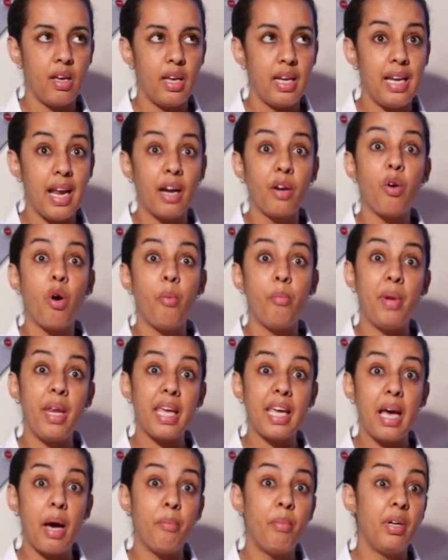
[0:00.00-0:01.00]

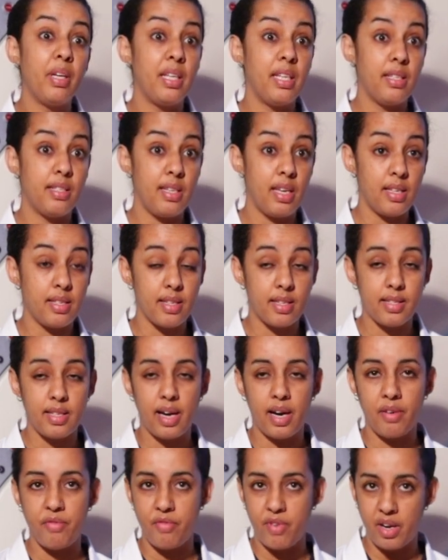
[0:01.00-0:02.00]
non-communicable diseases
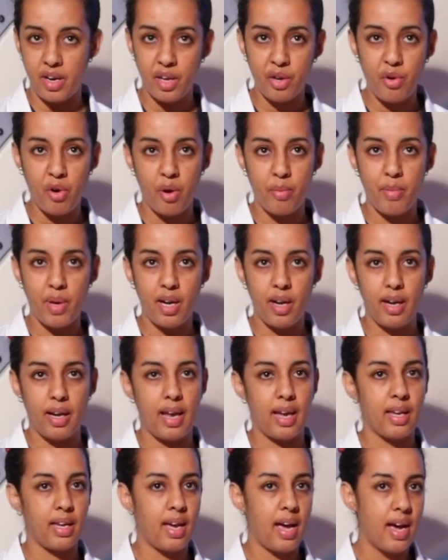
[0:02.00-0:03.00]
are very common,
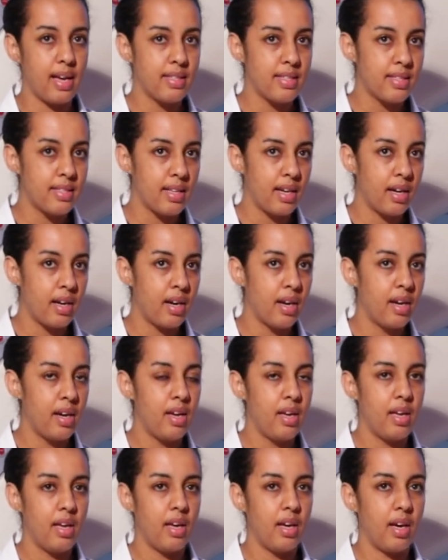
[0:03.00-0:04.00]
like cancer,
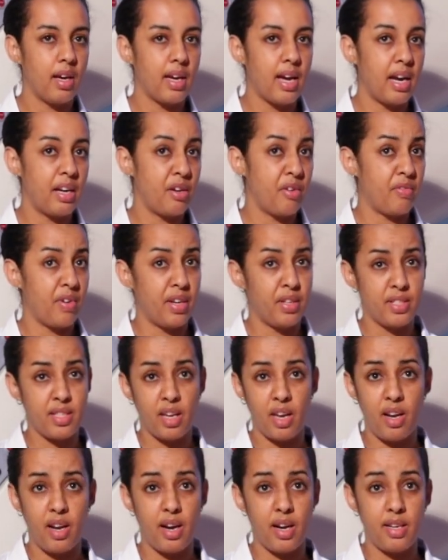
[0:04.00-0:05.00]

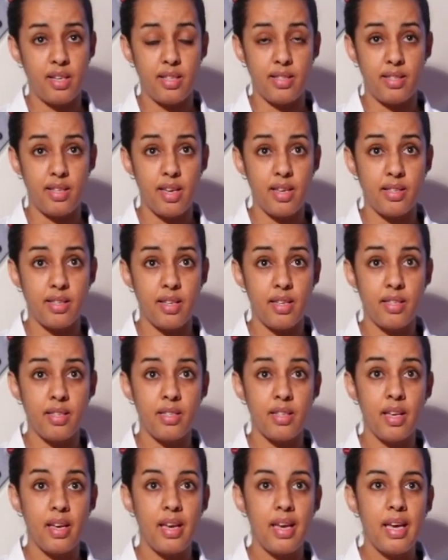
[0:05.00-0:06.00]
cardiovascular
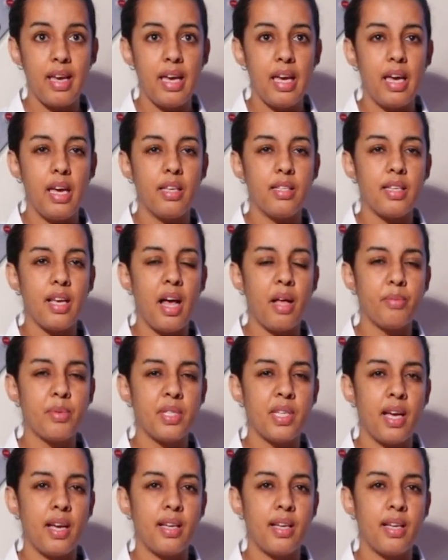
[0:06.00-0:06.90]
diseases. It helps